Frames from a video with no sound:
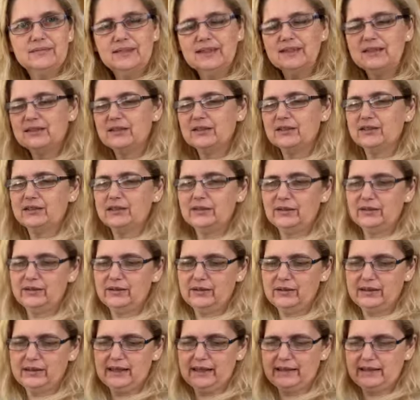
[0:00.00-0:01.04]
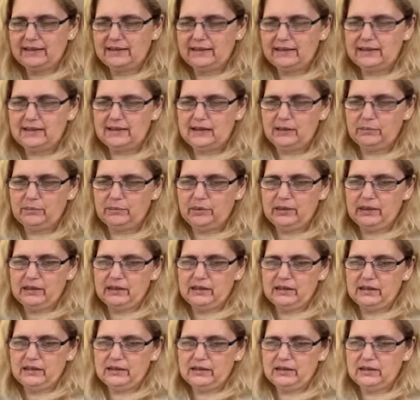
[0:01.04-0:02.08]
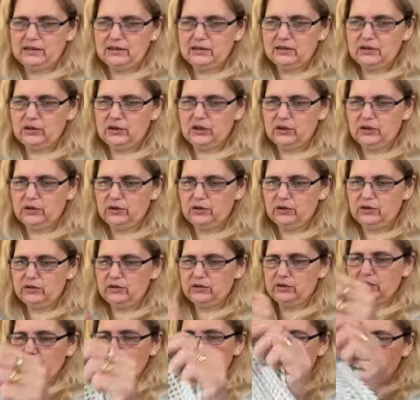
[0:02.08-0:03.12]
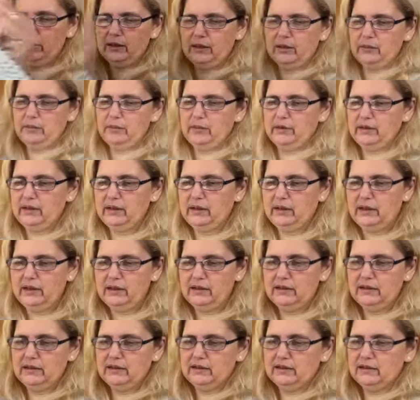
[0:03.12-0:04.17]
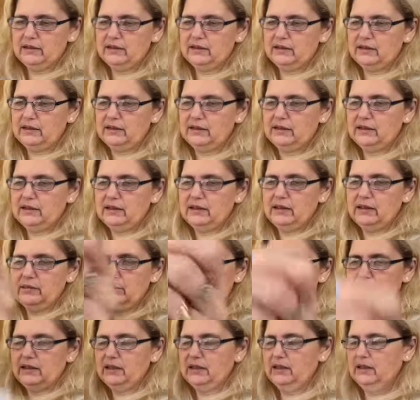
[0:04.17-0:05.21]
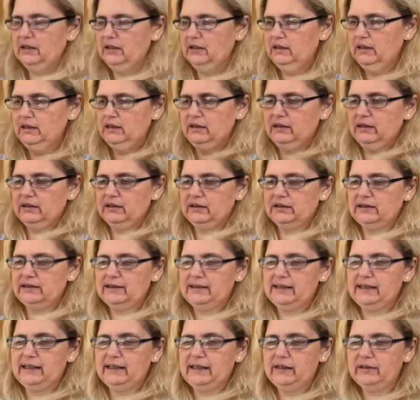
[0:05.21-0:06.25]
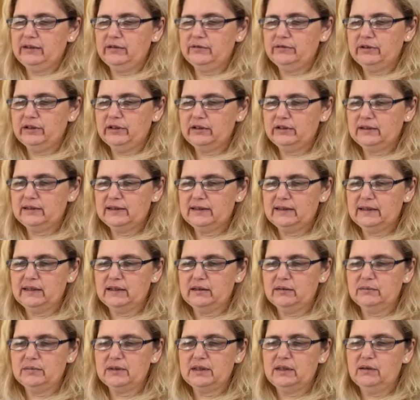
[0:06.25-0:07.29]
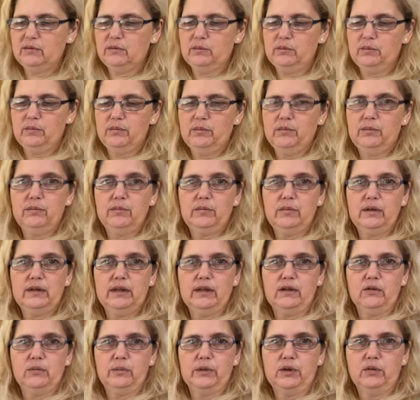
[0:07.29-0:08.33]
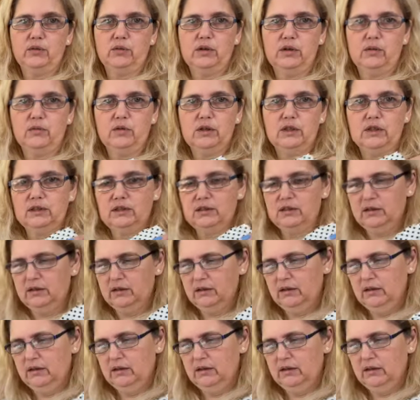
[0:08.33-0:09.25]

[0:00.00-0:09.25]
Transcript: So the next step is to sew up the side seams, the sleeve seams, that'll be all in one,